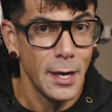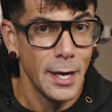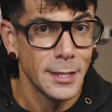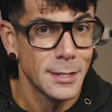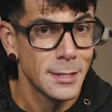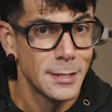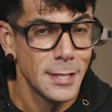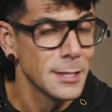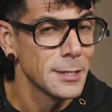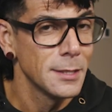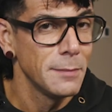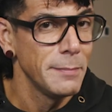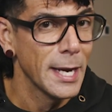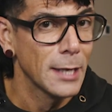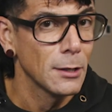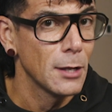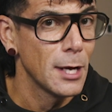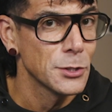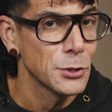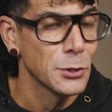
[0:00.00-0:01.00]
it doesn't
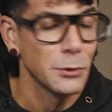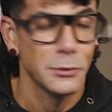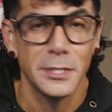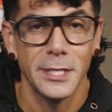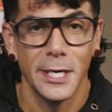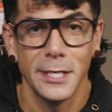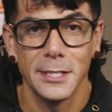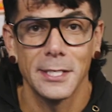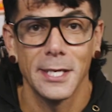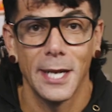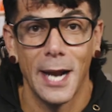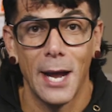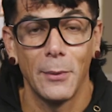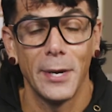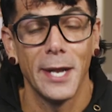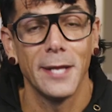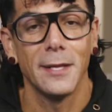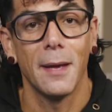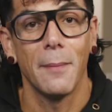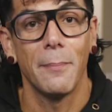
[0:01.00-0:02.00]
make logical sense that I
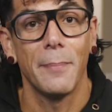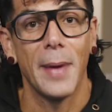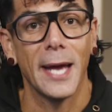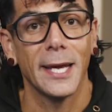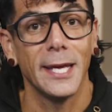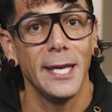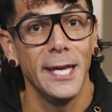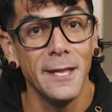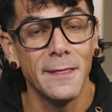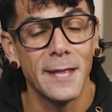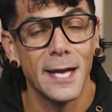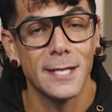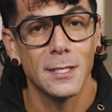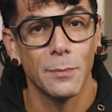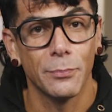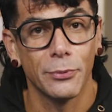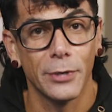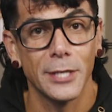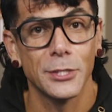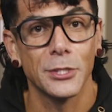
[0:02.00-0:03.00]
would end up back in that
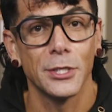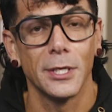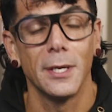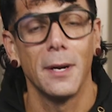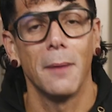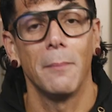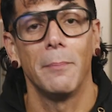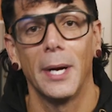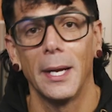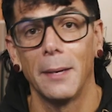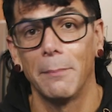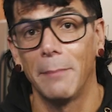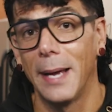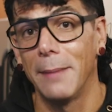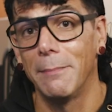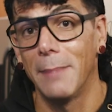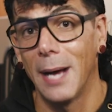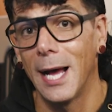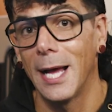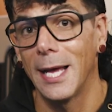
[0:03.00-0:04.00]
depression. But
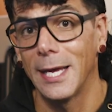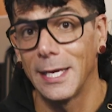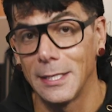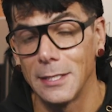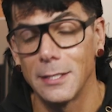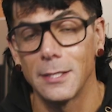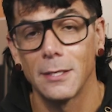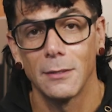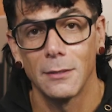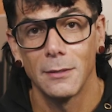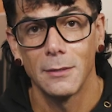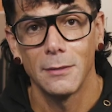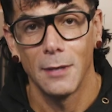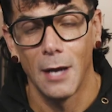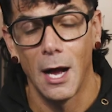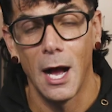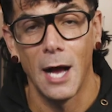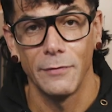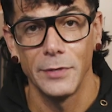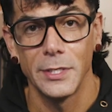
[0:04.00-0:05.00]
my mind
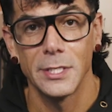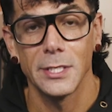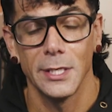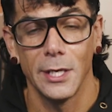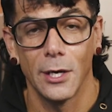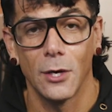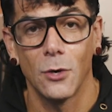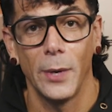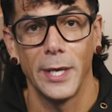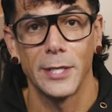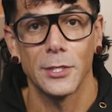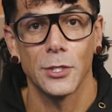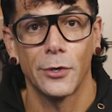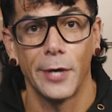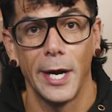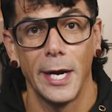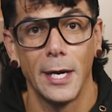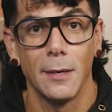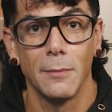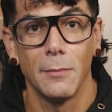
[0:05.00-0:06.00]
obviously equates
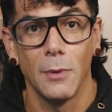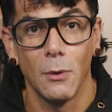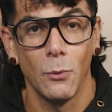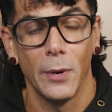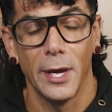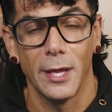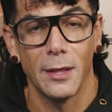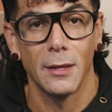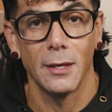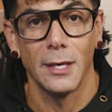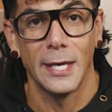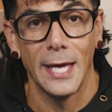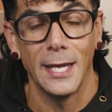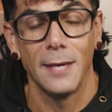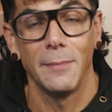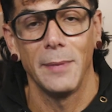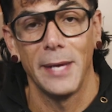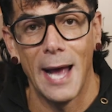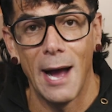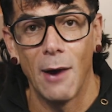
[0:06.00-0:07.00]
Kratom with
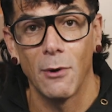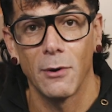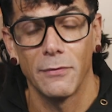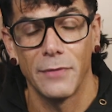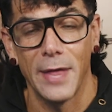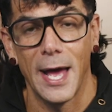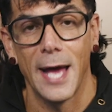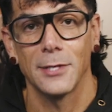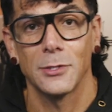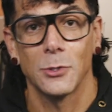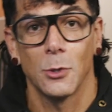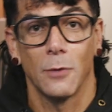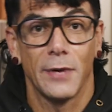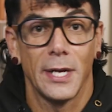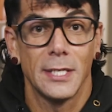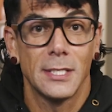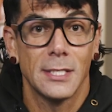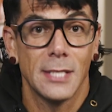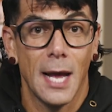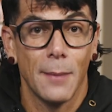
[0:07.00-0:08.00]
getting me out of that. So if
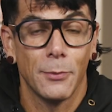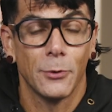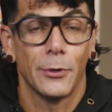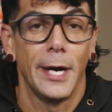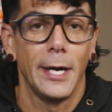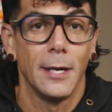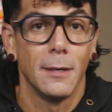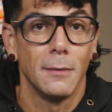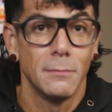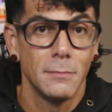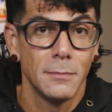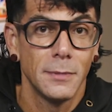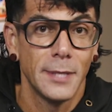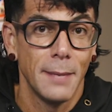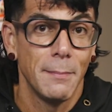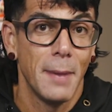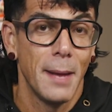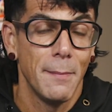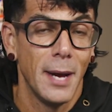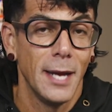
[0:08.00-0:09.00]
I stop Kratom,
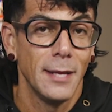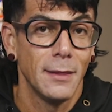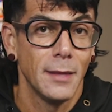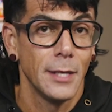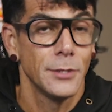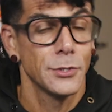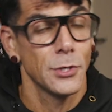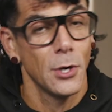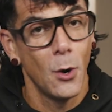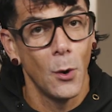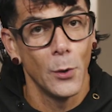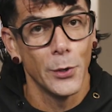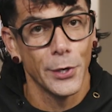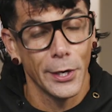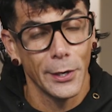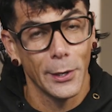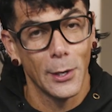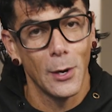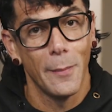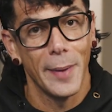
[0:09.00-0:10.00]
then my mind thinks, oh,
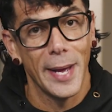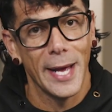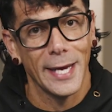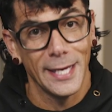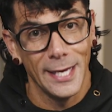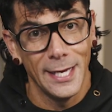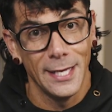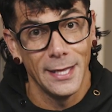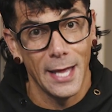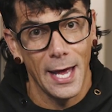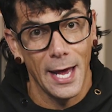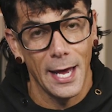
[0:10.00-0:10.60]
you're going to go back in